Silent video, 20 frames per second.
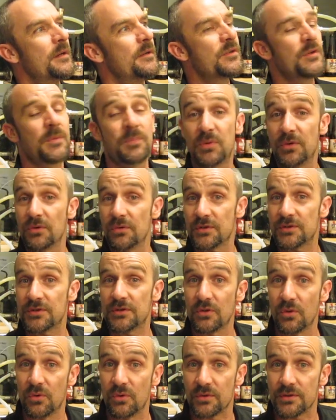To
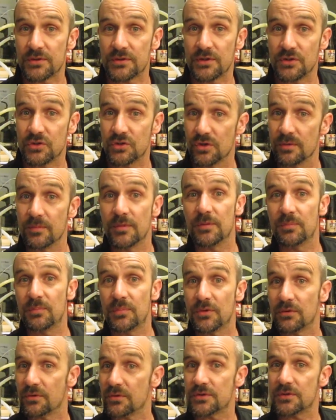purist laws, to German
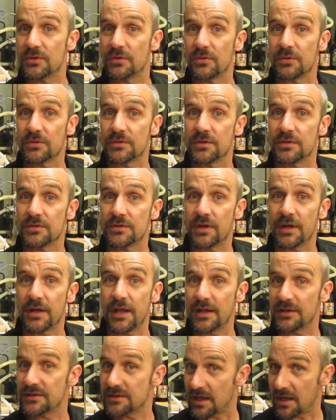purist laws. So it
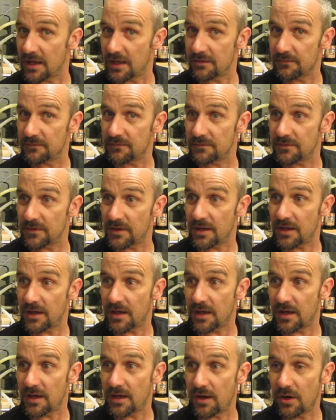has to have
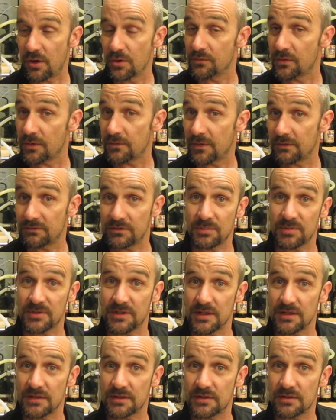over
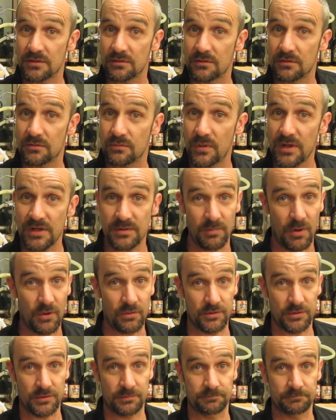50% wheat
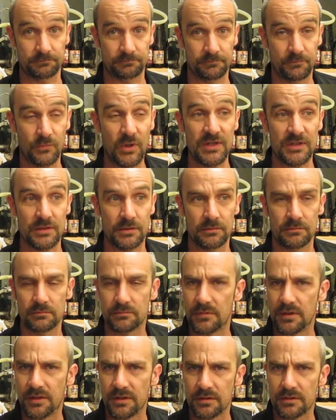malt, wheat
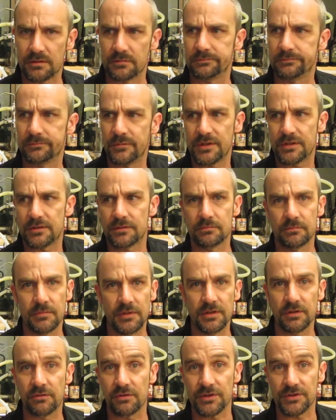in it, wheat
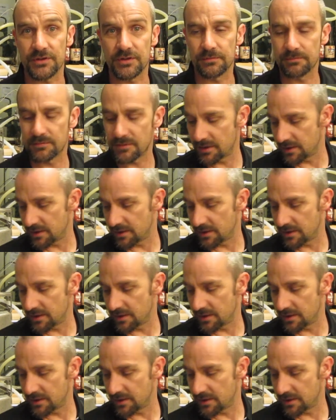in the grist.